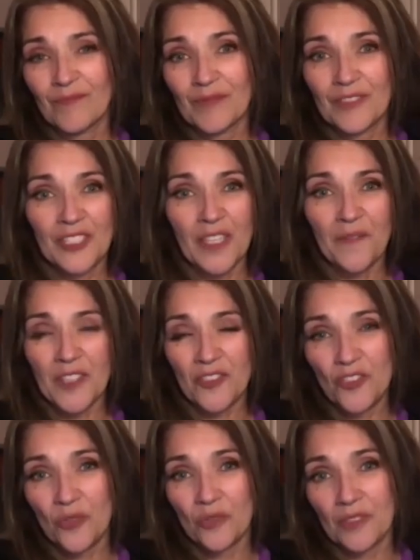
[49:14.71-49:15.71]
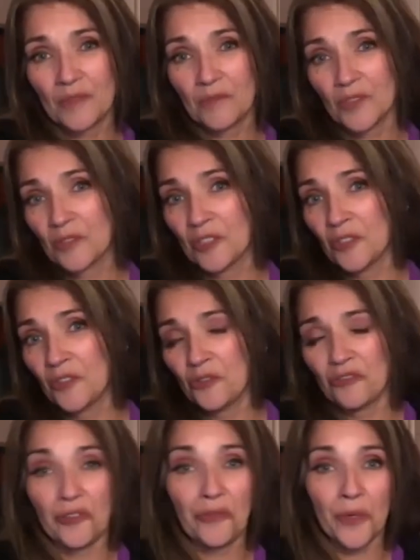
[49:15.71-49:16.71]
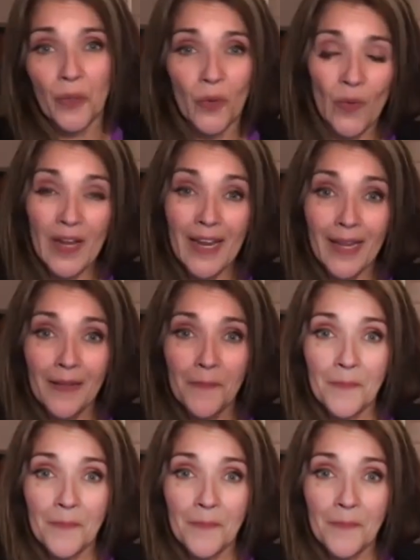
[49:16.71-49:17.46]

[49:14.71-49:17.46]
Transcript: stuff that you could usually throw away.